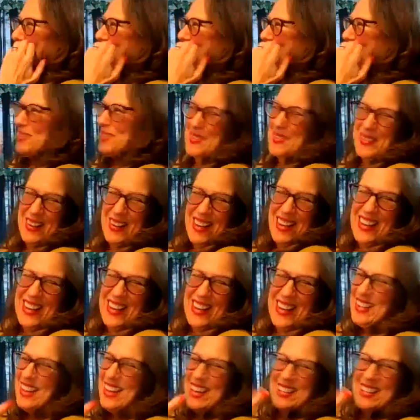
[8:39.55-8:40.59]
So
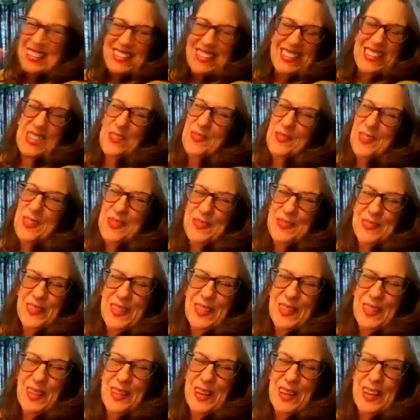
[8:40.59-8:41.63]
it has a different
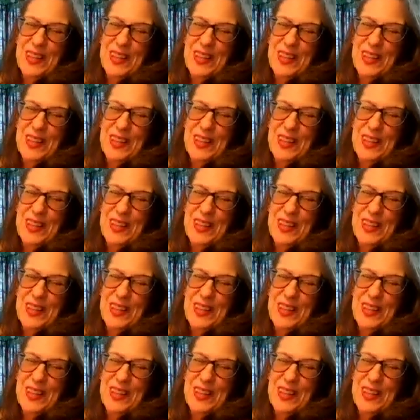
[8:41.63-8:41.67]
feel.